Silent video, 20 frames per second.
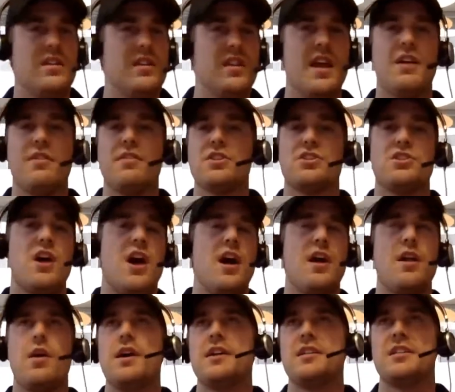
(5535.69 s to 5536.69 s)
there is
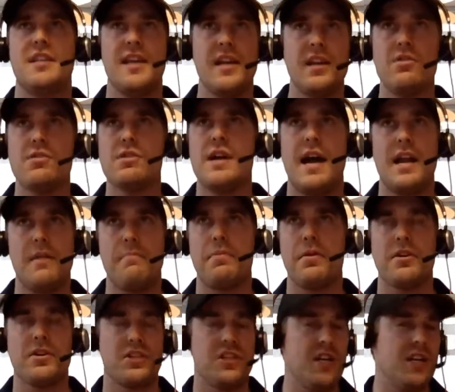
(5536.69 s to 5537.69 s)
not a single kind of
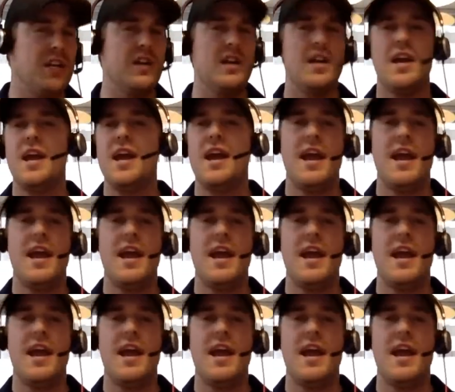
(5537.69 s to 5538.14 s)
person